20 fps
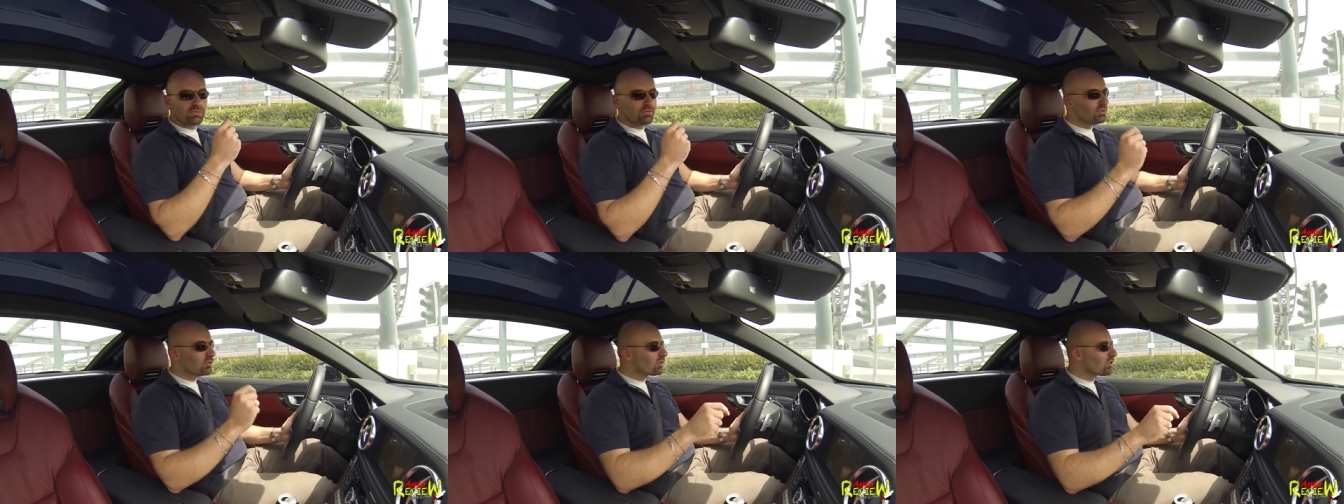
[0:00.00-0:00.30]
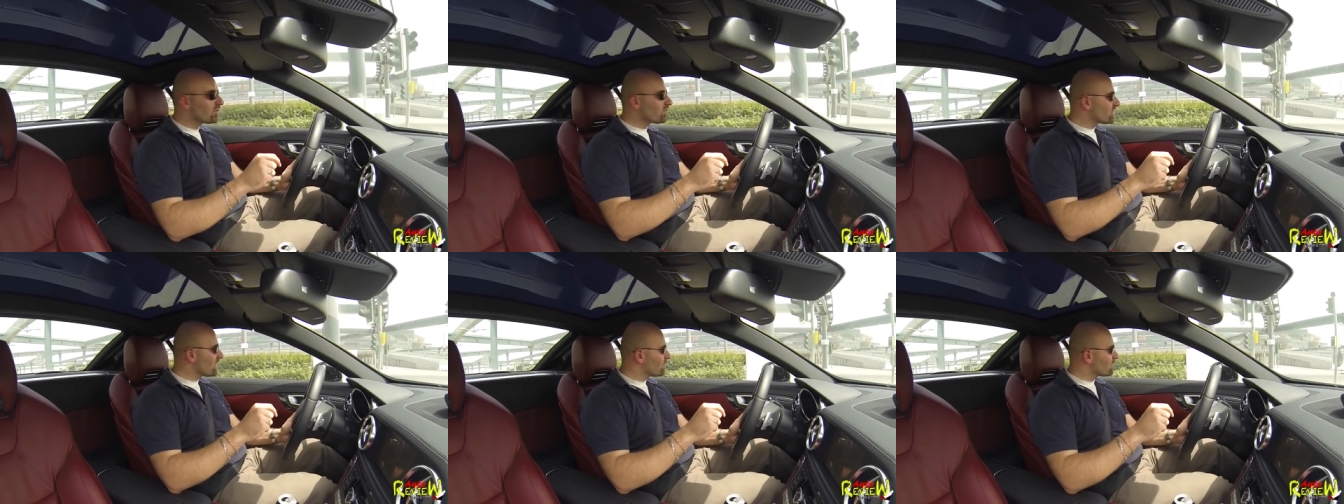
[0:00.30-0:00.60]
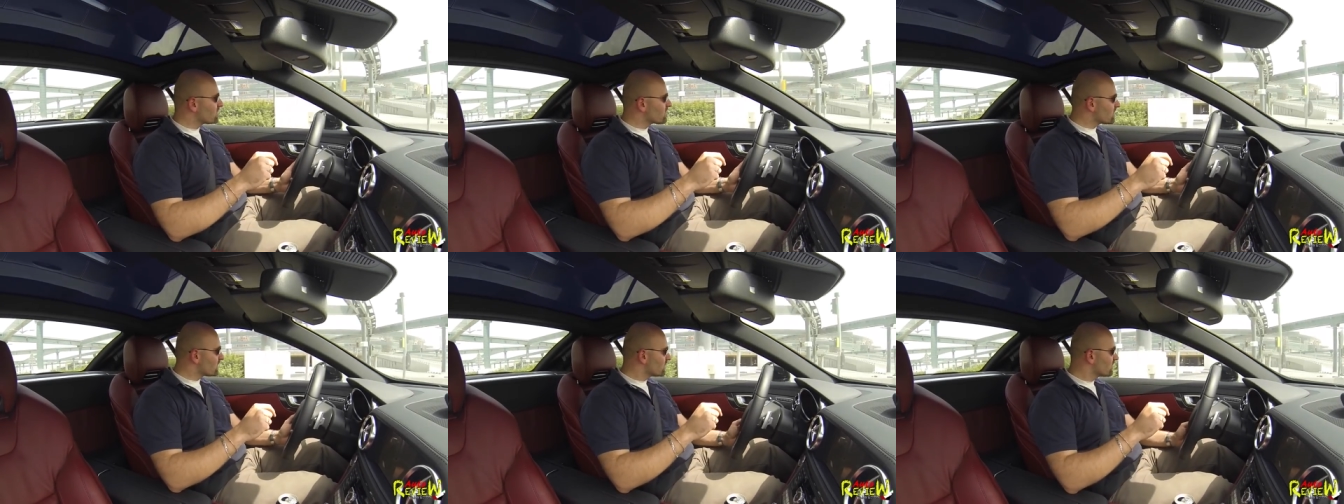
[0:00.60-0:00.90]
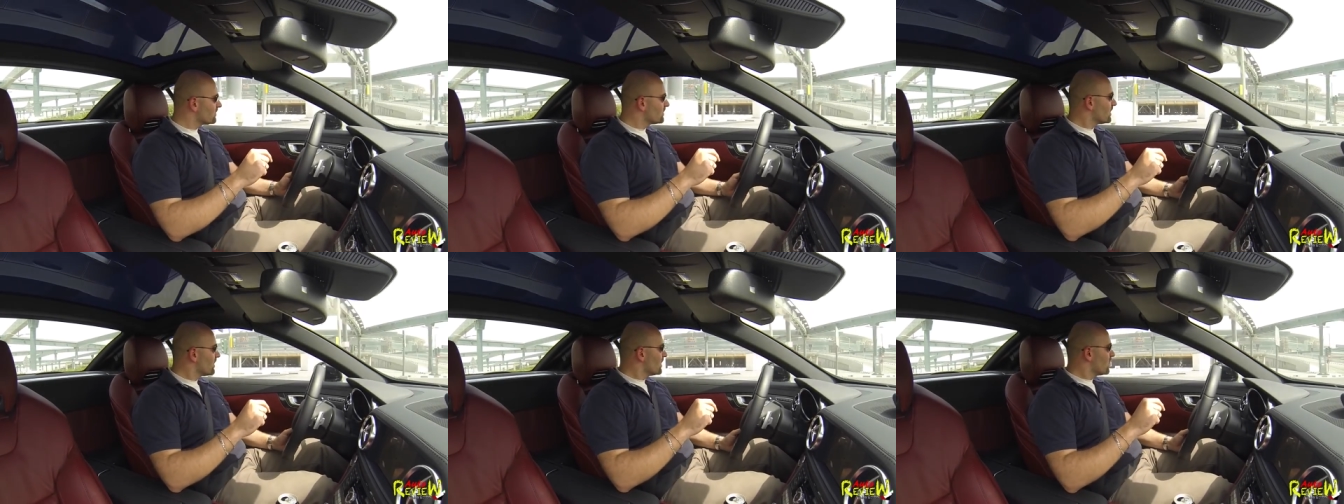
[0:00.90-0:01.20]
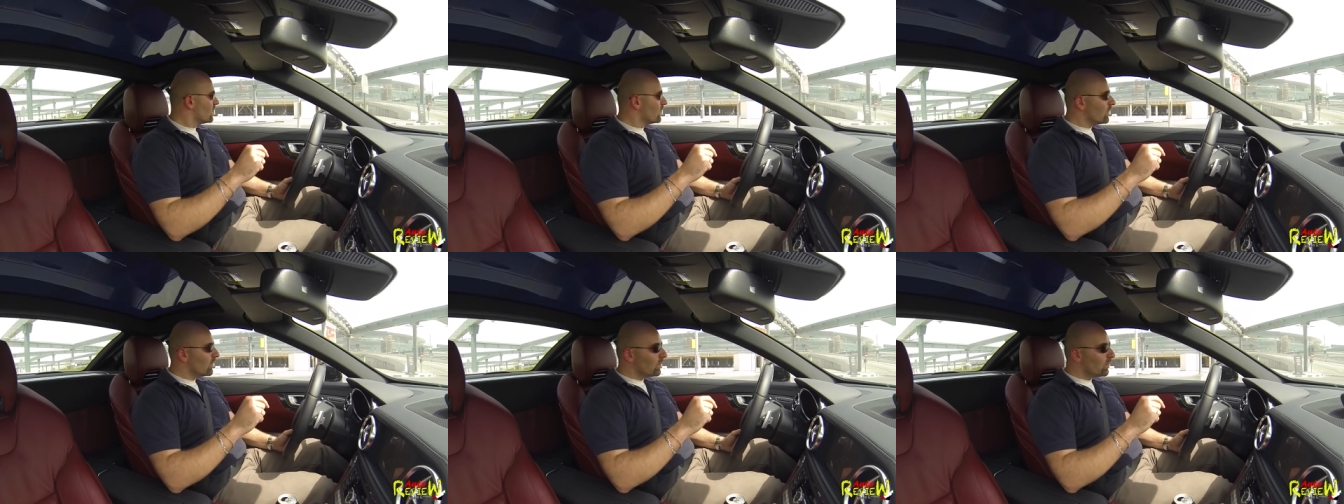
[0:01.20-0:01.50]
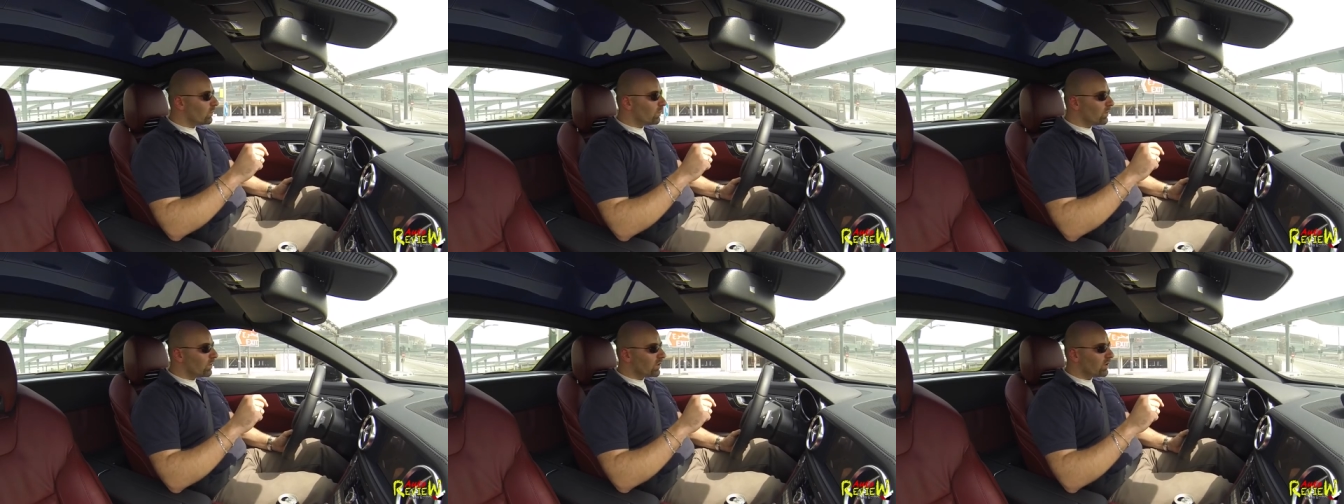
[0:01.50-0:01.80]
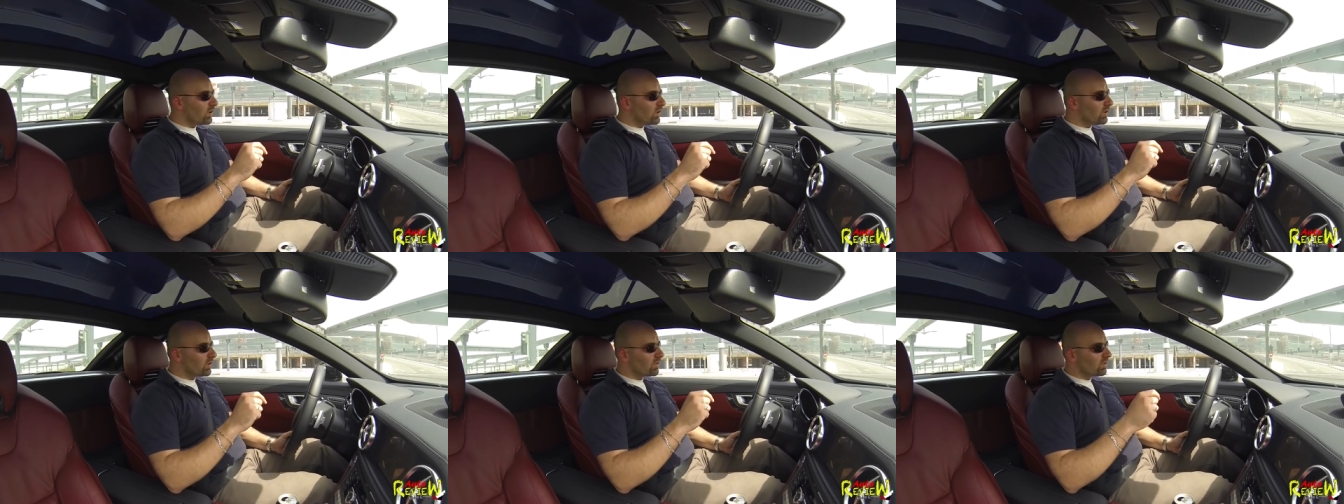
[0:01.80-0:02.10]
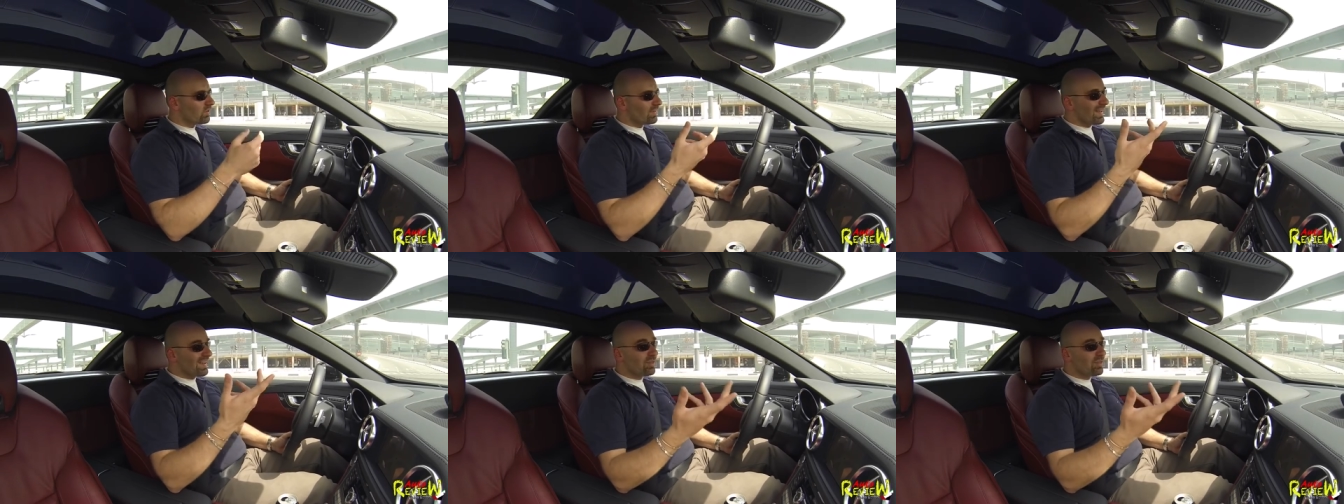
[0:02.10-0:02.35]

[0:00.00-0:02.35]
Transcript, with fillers: Fuel consumption was,